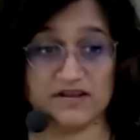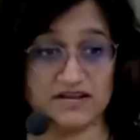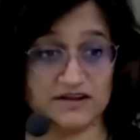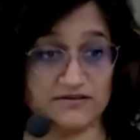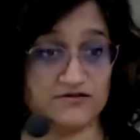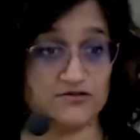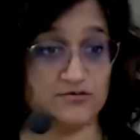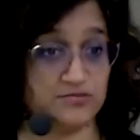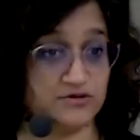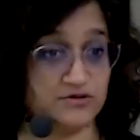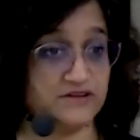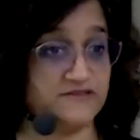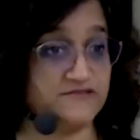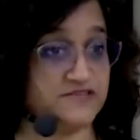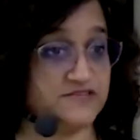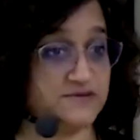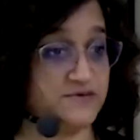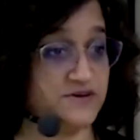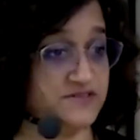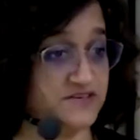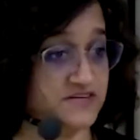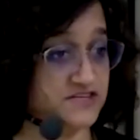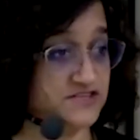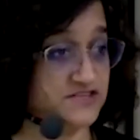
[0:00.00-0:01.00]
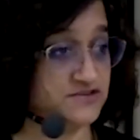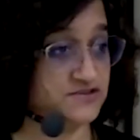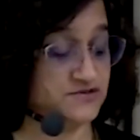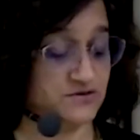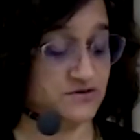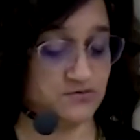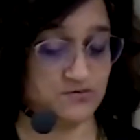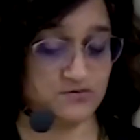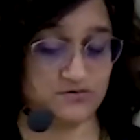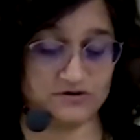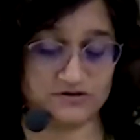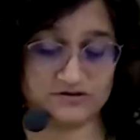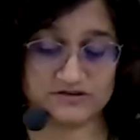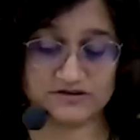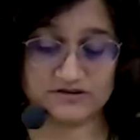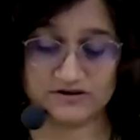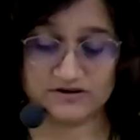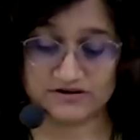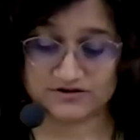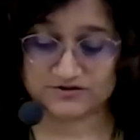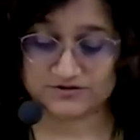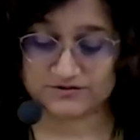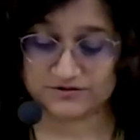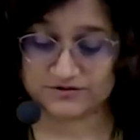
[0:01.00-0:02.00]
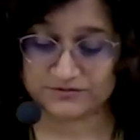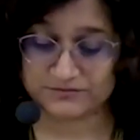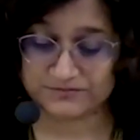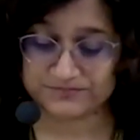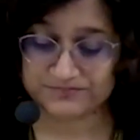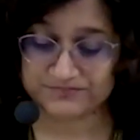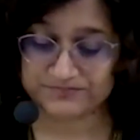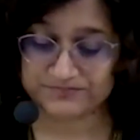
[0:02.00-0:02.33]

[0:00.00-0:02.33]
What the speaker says: Many of your beliefs about the external world are true.